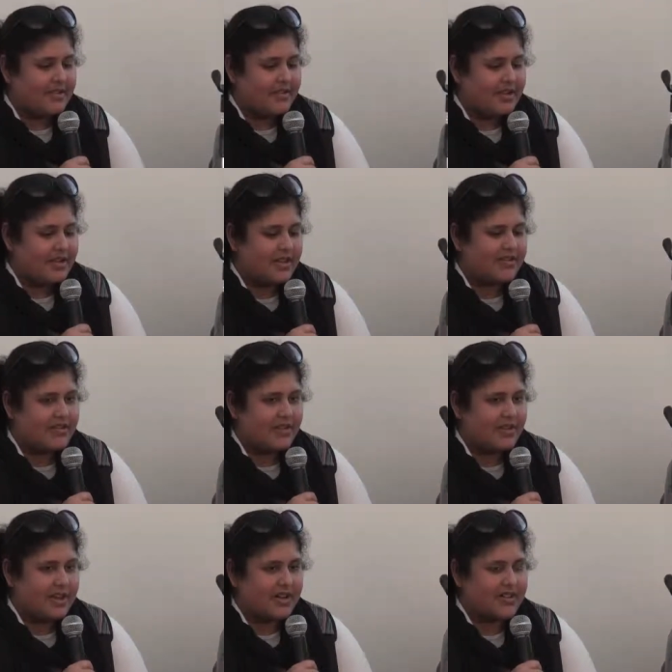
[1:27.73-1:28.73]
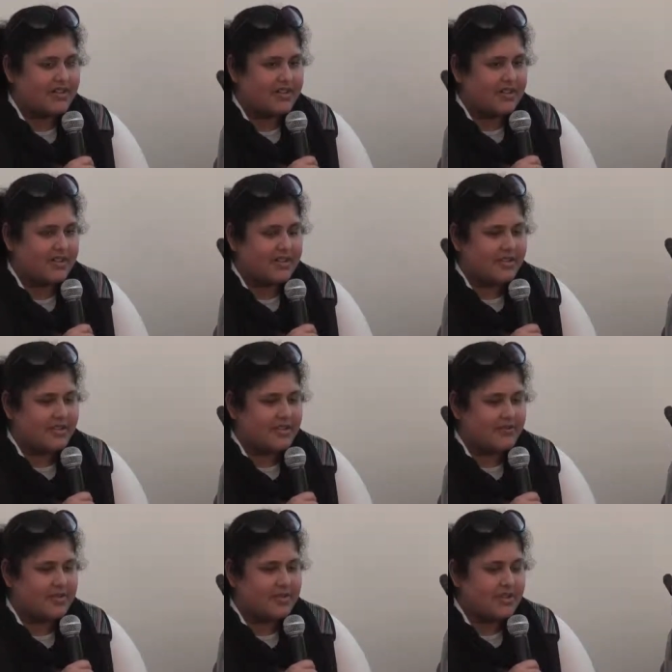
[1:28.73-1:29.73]
I love doing art,
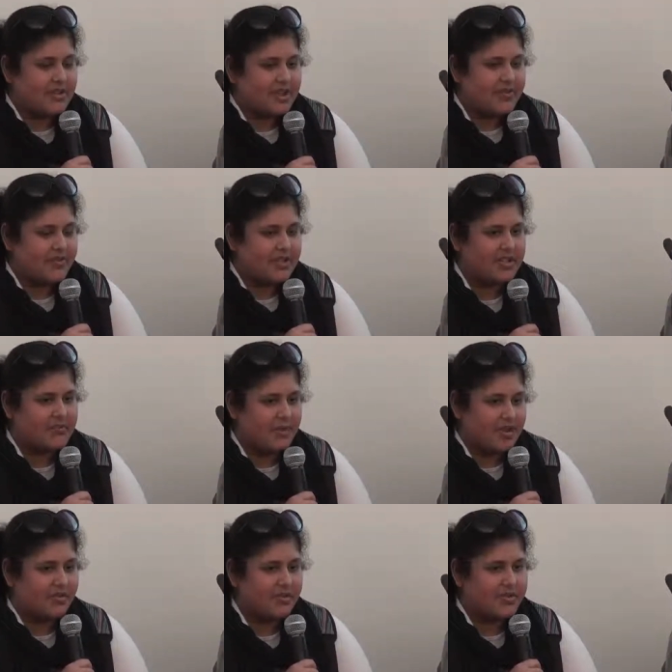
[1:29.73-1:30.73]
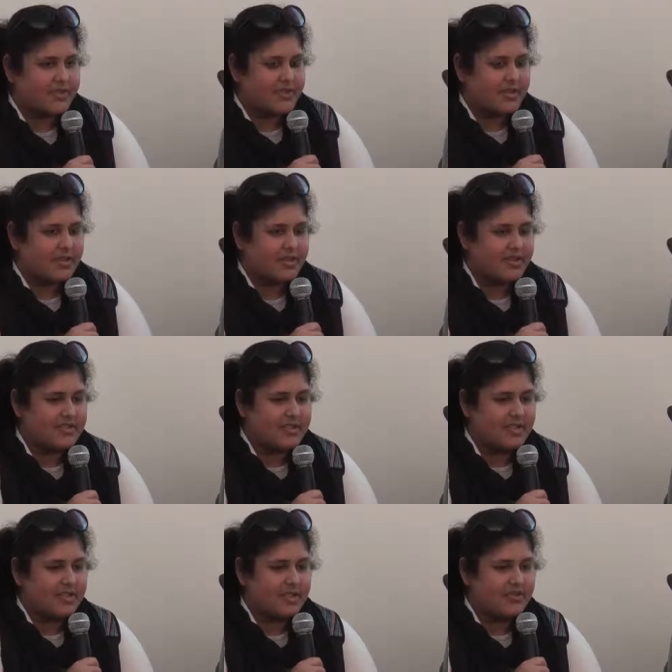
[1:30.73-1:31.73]
and I finished my course in art
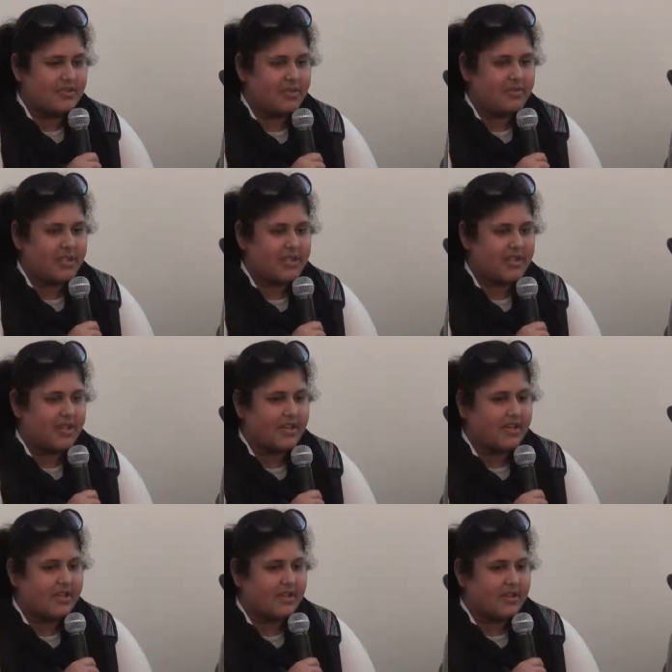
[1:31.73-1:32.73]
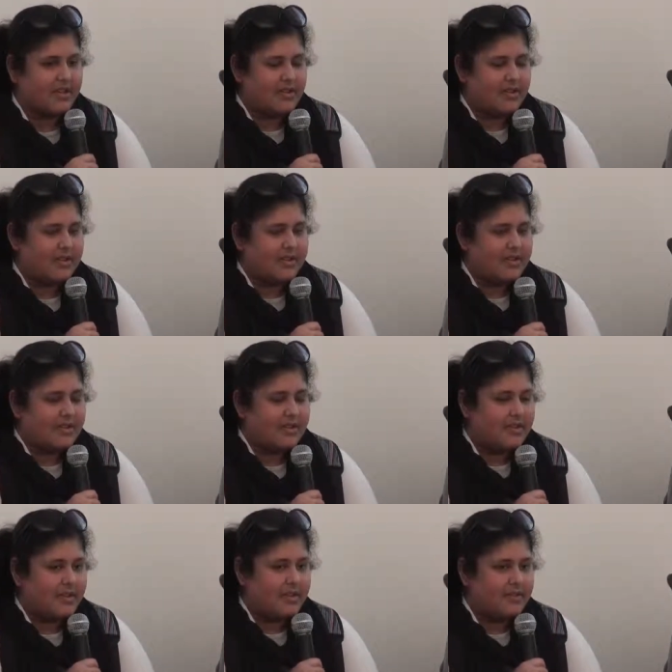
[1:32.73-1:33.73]
design level 2 BTEC,
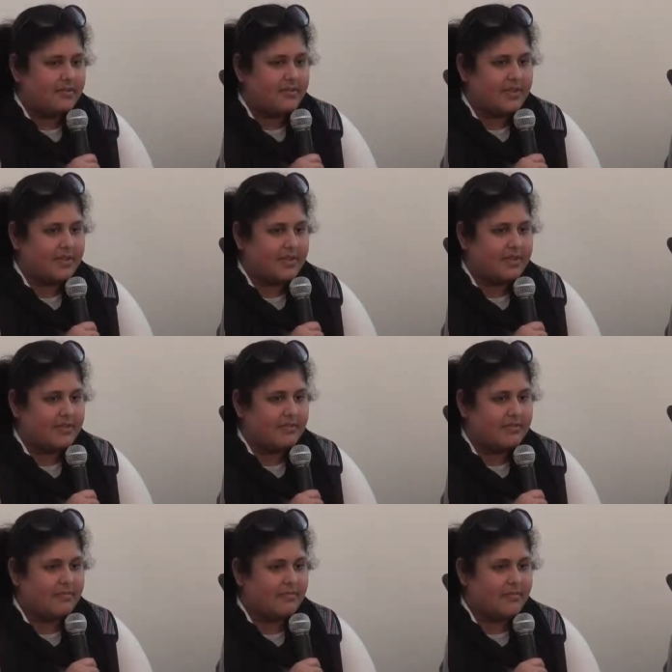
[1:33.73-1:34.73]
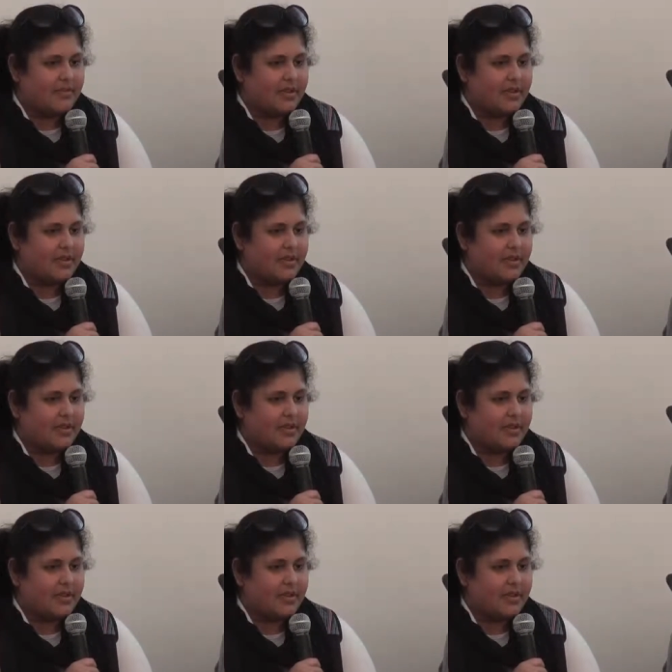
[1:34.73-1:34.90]
and